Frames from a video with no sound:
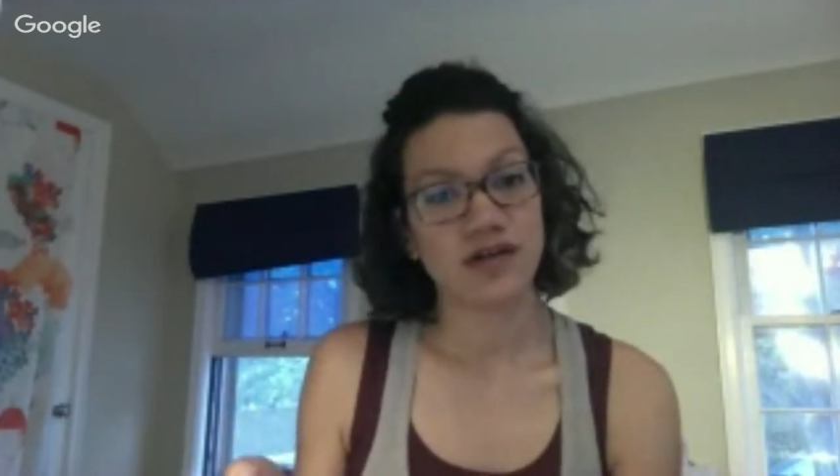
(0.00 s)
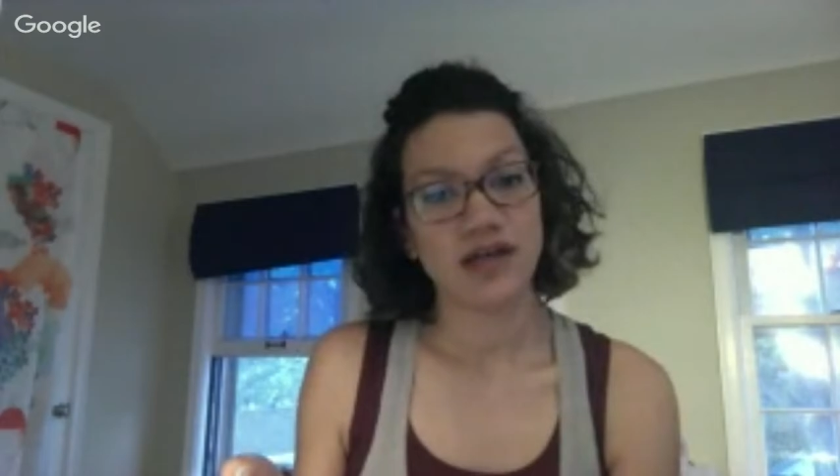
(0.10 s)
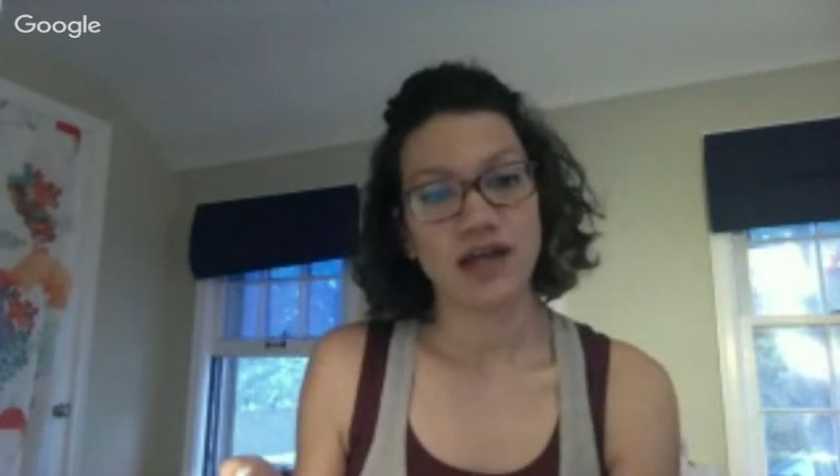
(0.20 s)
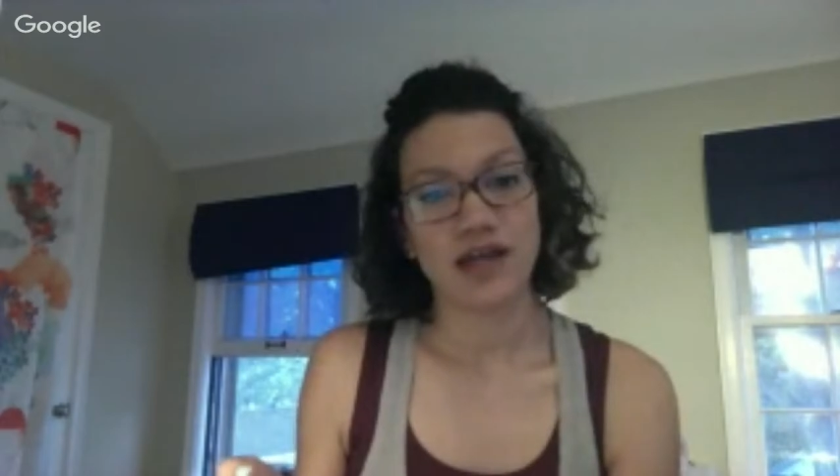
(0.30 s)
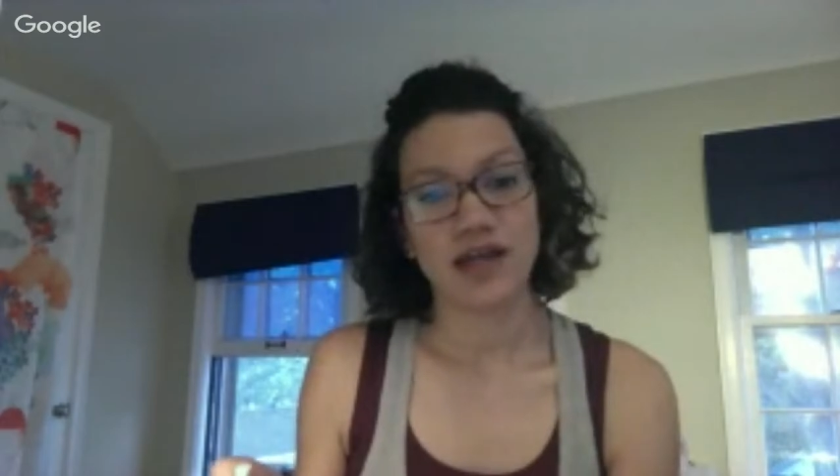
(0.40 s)

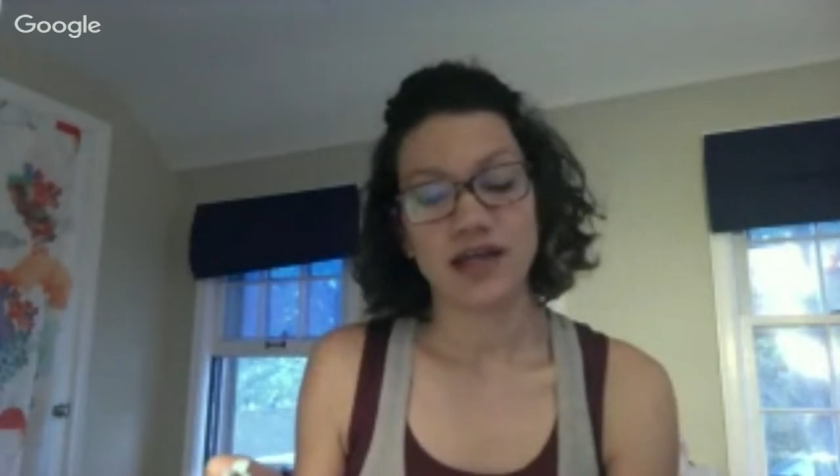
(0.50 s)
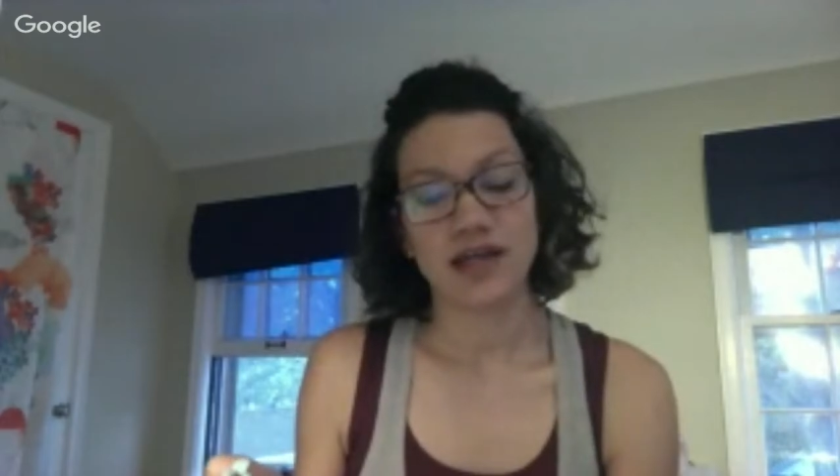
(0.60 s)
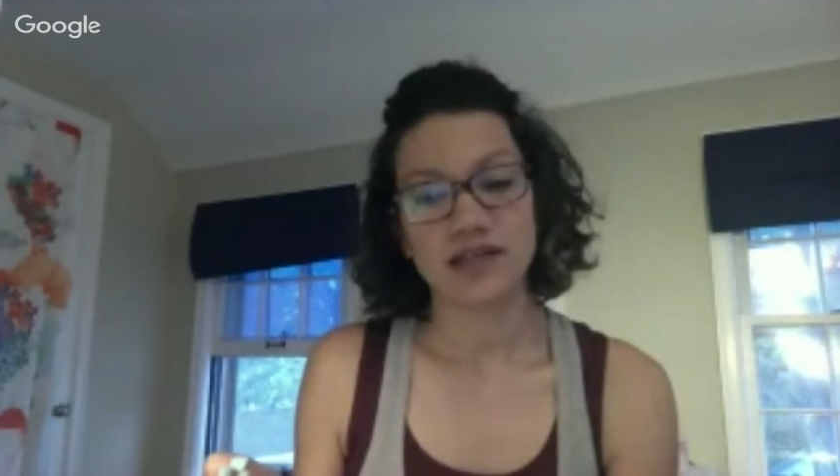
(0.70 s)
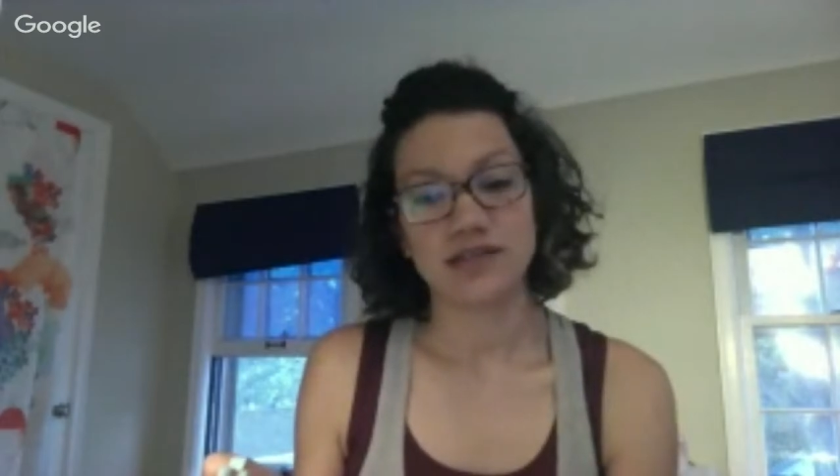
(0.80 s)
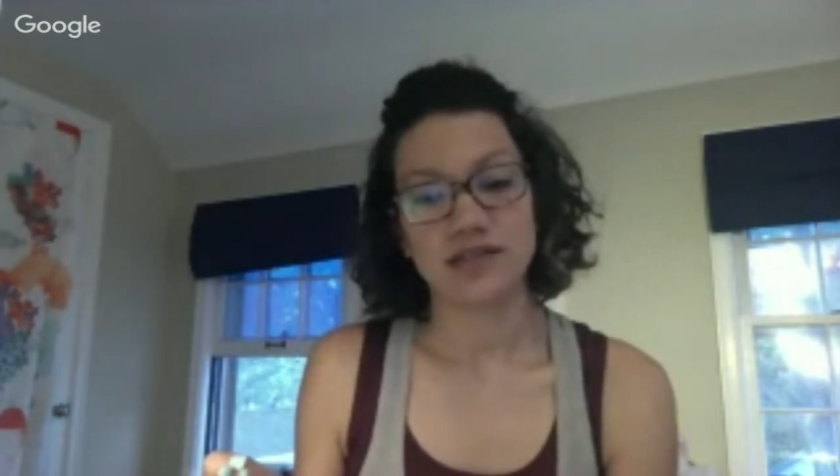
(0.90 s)

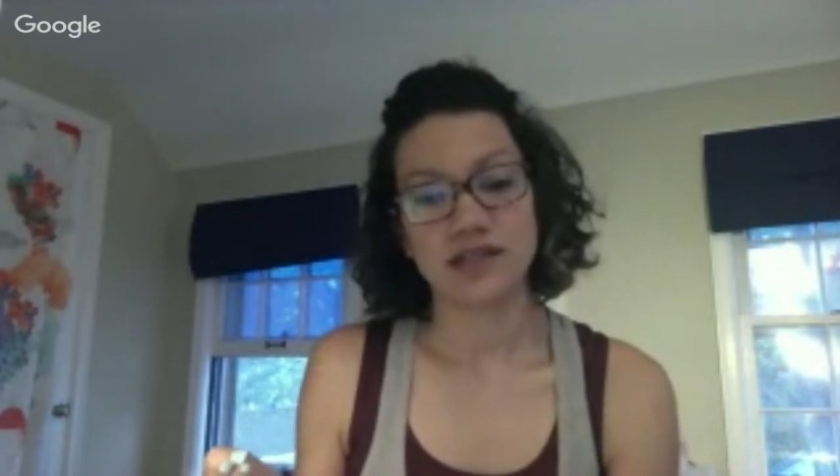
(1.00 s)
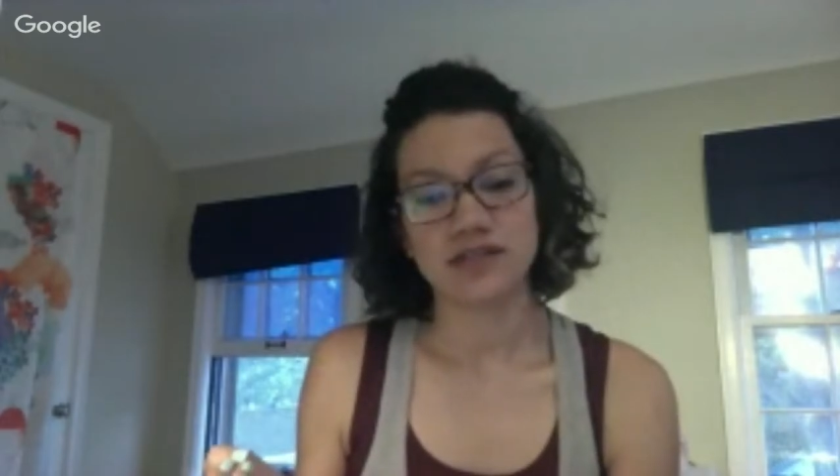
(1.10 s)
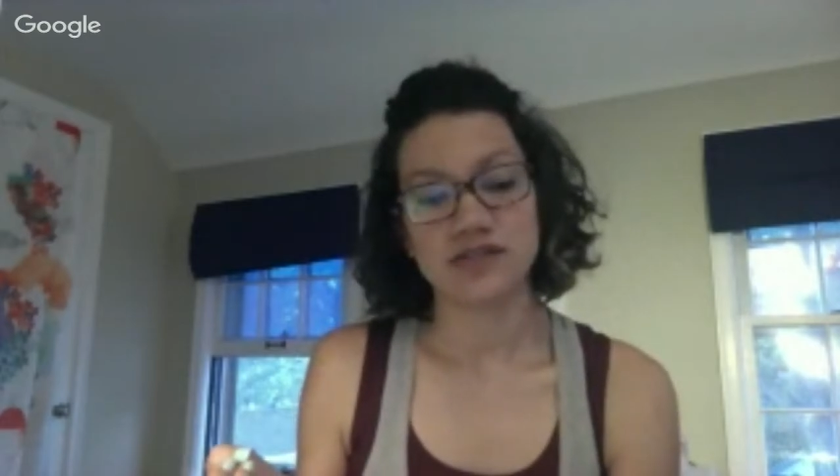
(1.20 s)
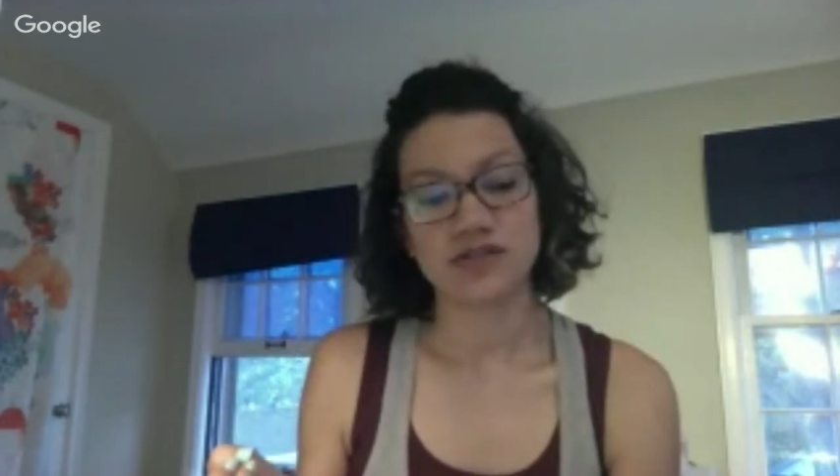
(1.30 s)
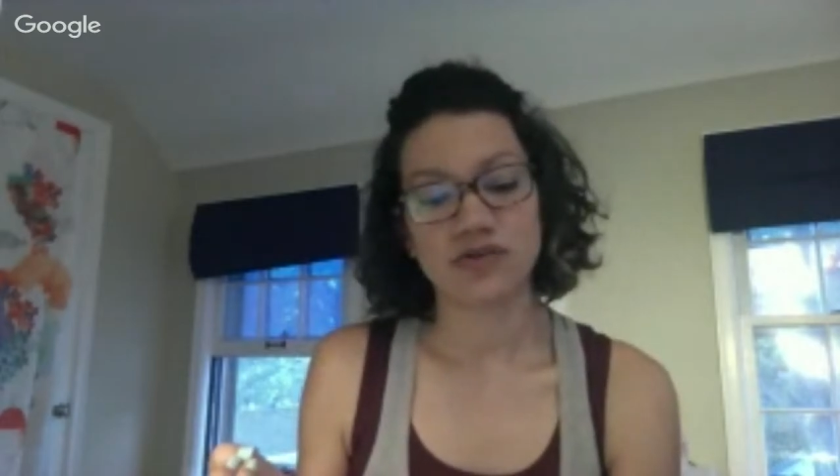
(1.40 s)
And
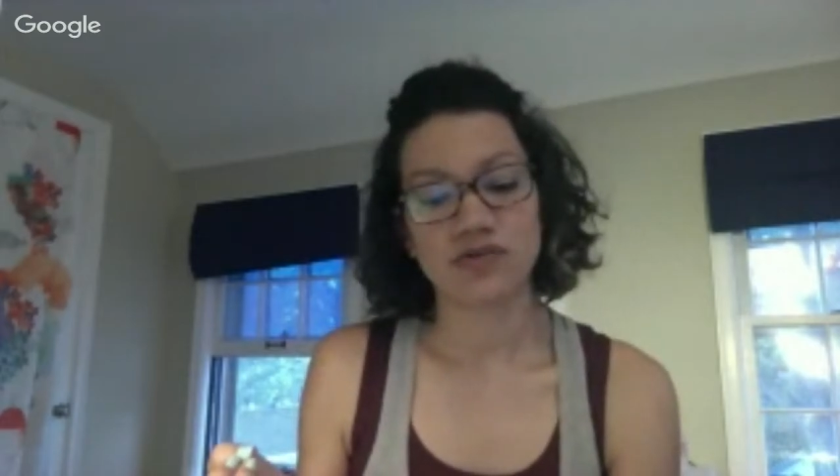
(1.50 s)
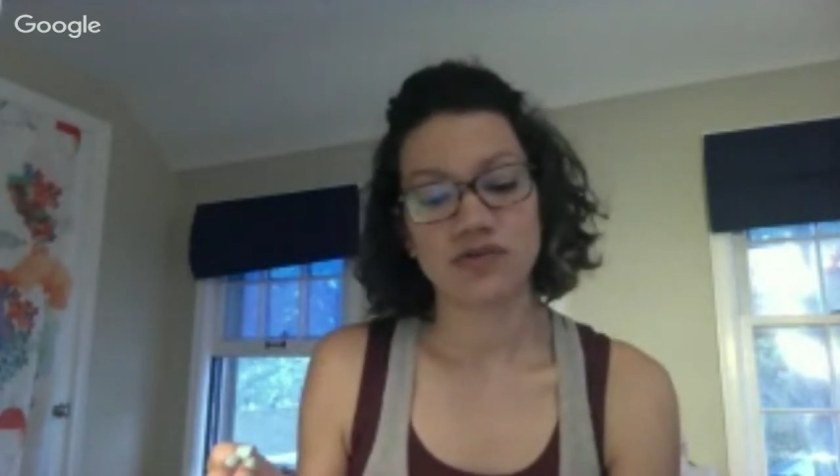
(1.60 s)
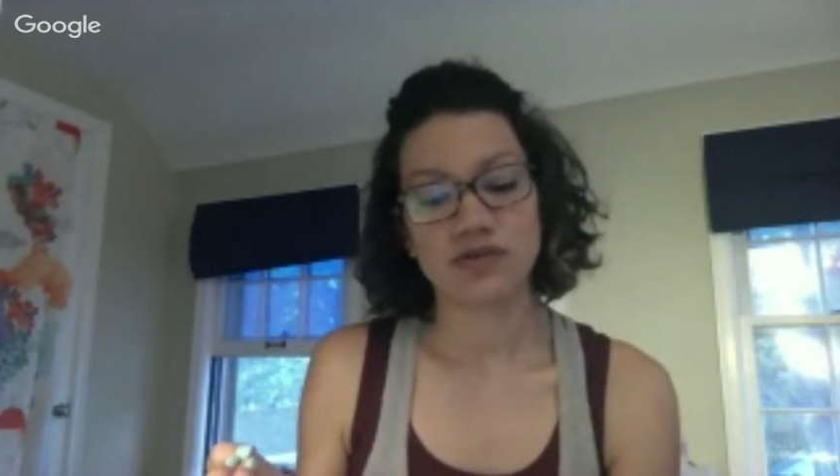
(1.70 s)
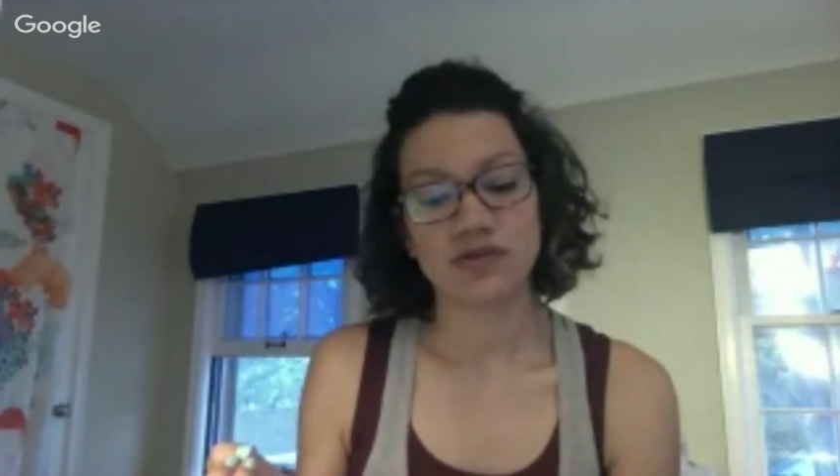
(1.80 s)
so